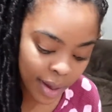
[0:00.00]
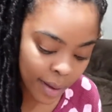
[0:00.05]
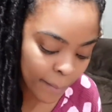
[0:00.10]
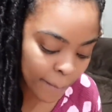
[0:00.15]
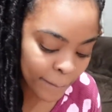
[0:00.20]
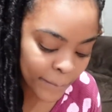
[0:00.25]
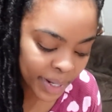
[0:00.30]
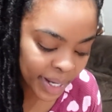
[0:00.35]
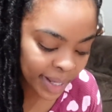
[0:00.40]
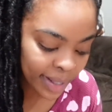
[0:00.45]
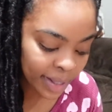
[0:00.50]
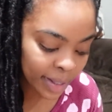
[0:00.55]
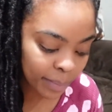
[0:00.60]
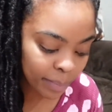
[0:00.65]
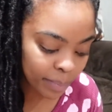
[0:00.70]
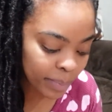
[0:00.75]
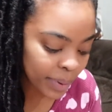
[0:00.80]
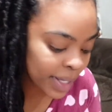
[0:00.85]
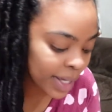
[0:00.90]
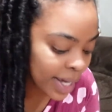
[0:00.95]

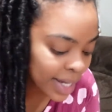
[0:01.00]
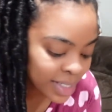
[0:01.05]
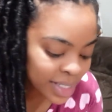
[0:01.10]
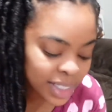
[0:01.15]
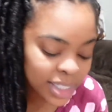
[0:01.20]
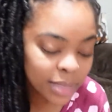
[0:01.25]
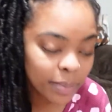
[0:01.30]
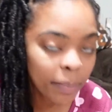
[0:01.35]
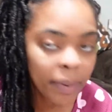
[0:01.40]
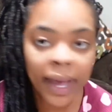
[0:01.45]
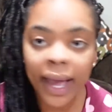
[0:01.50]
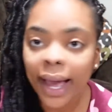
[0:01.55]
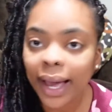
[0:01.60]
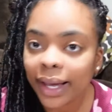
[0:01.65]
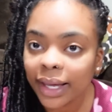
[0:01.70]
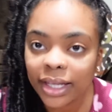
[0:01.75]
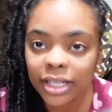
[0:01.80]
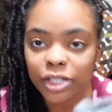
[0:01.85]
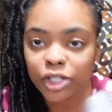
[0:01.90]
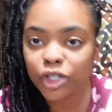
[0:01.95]
but because it's
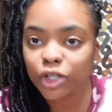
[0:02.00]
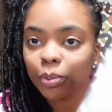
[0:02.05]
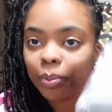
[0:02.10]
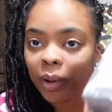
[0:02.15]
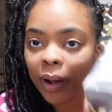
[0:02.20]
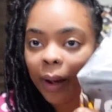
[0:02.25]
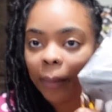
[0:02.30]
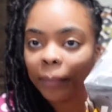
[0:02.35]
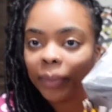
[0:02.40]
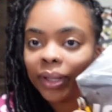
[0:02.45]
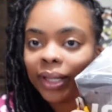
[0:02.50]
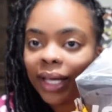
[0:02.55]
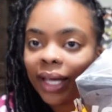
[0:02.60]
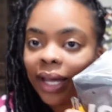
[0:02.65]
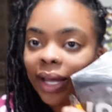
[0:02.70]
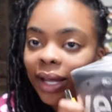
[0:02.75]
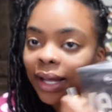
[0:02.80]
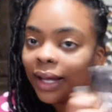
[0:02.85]
packaged properly,